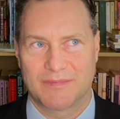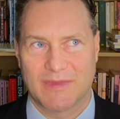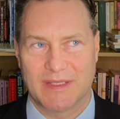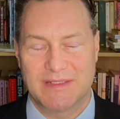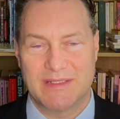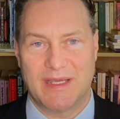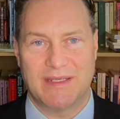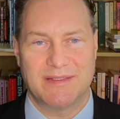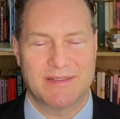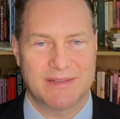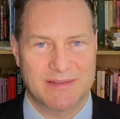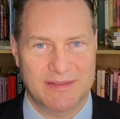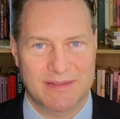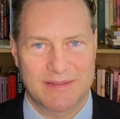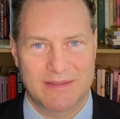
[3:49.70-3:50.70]

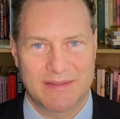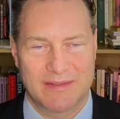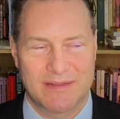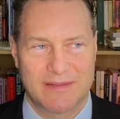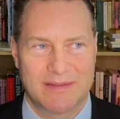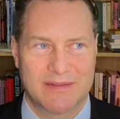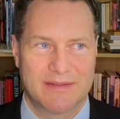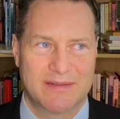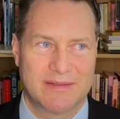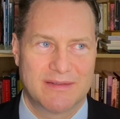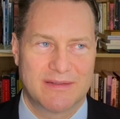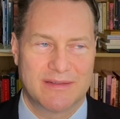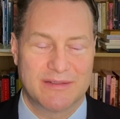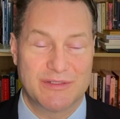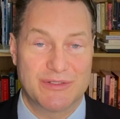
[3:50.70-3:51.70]
tainted,
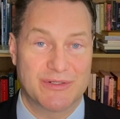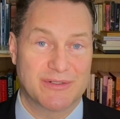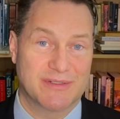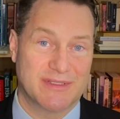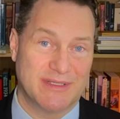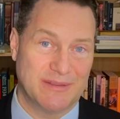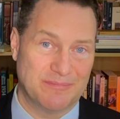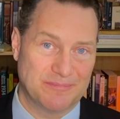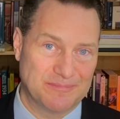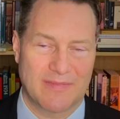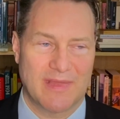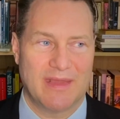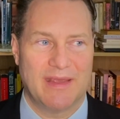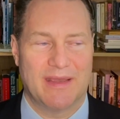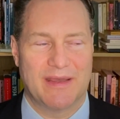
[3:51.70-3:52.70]
dirty,
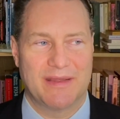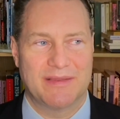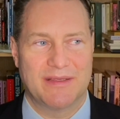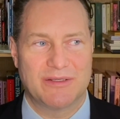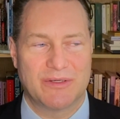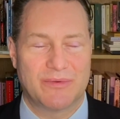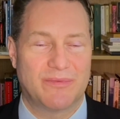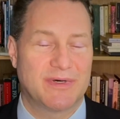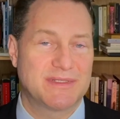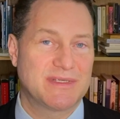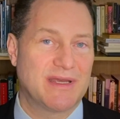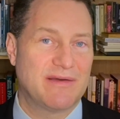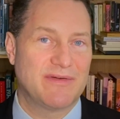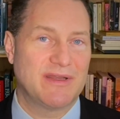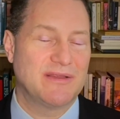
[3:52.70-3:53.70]
and they don't want to
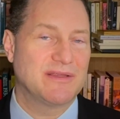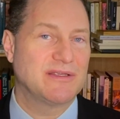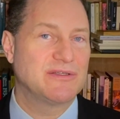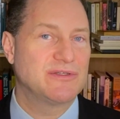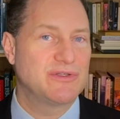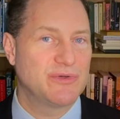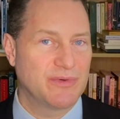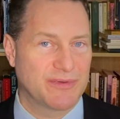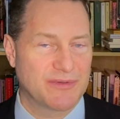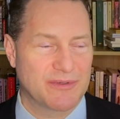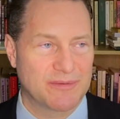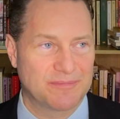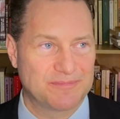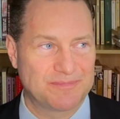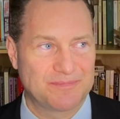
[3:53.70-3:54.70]
have anything to do with
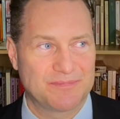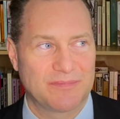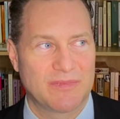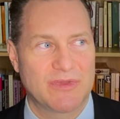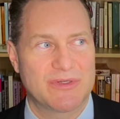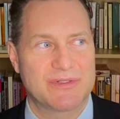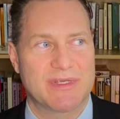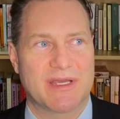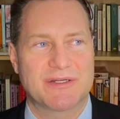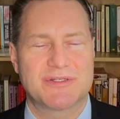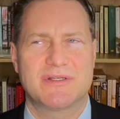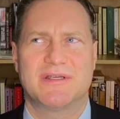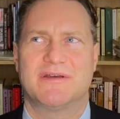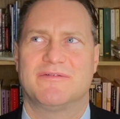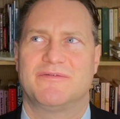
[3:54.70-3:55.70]
her. There's
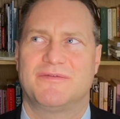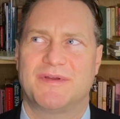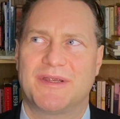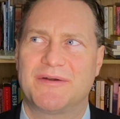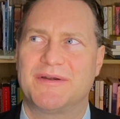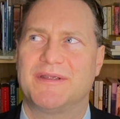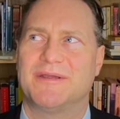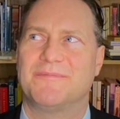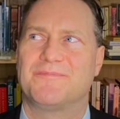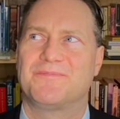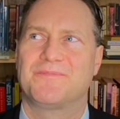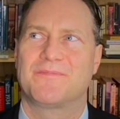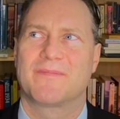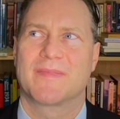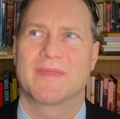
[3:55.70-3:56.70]
actually a very
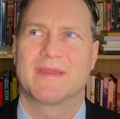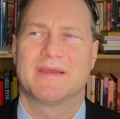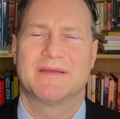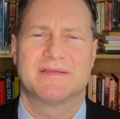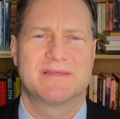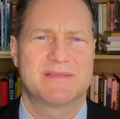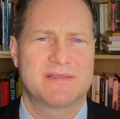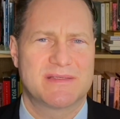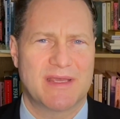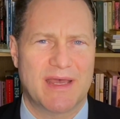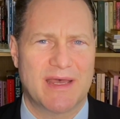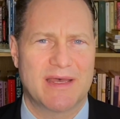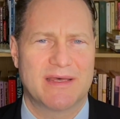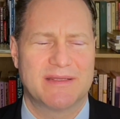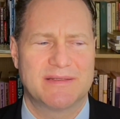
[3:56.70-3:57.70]

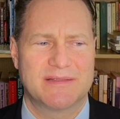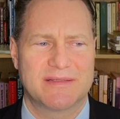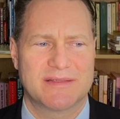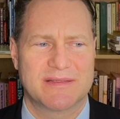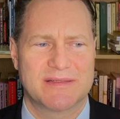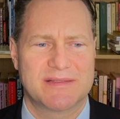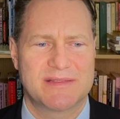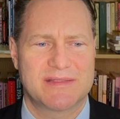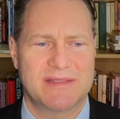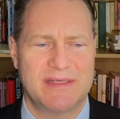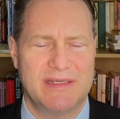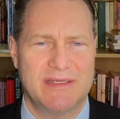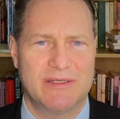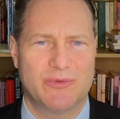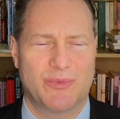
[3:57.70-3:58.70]
sad
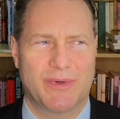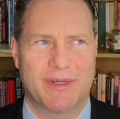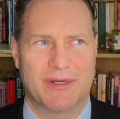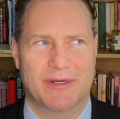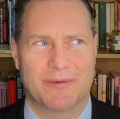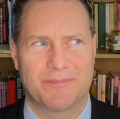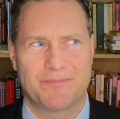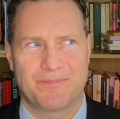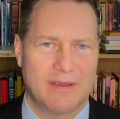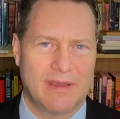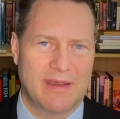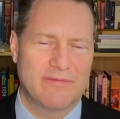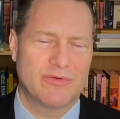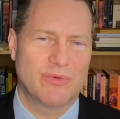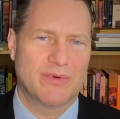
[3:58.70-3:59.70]
scene where
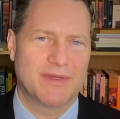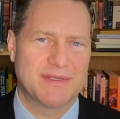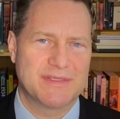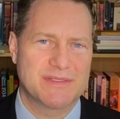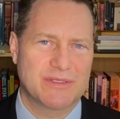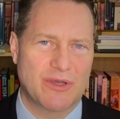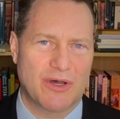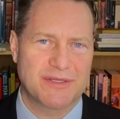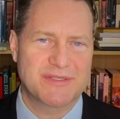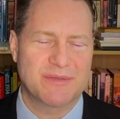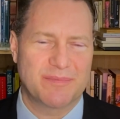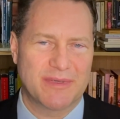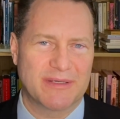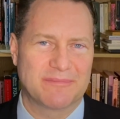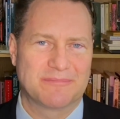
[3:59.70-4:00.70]
everyone is
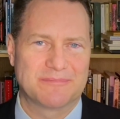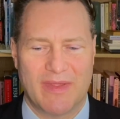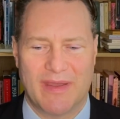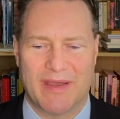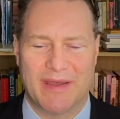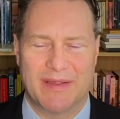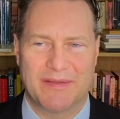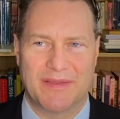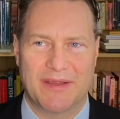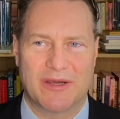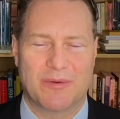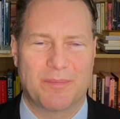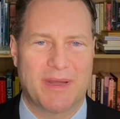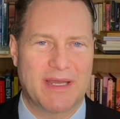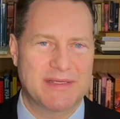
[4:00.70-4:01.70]
gossiping and they are
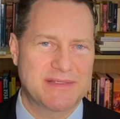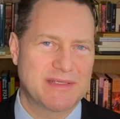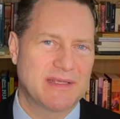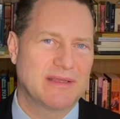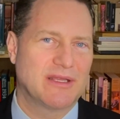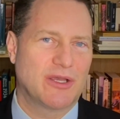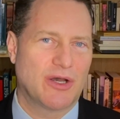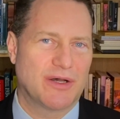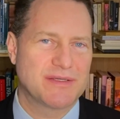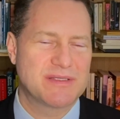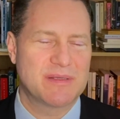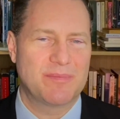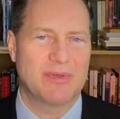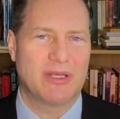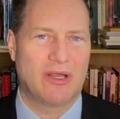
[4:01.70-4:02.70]
passing the
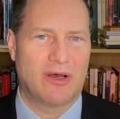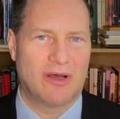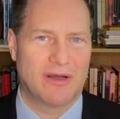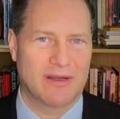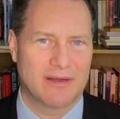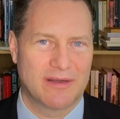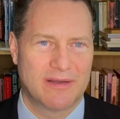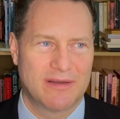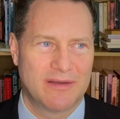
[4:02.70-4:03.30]
gossip along